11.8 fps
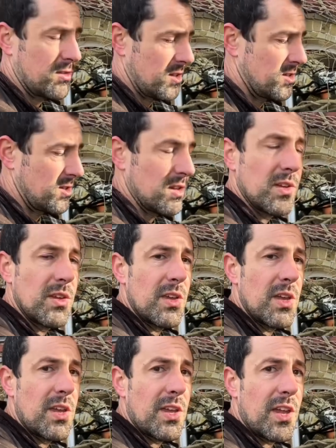because
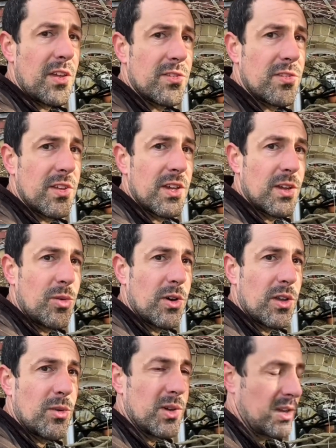it gets thick quite
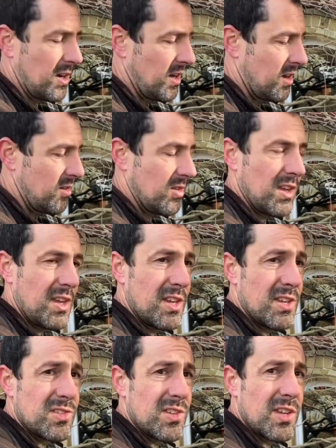quickly over the
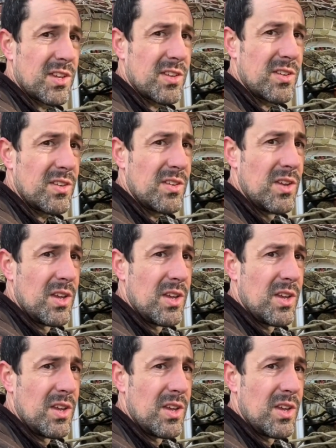years, and it can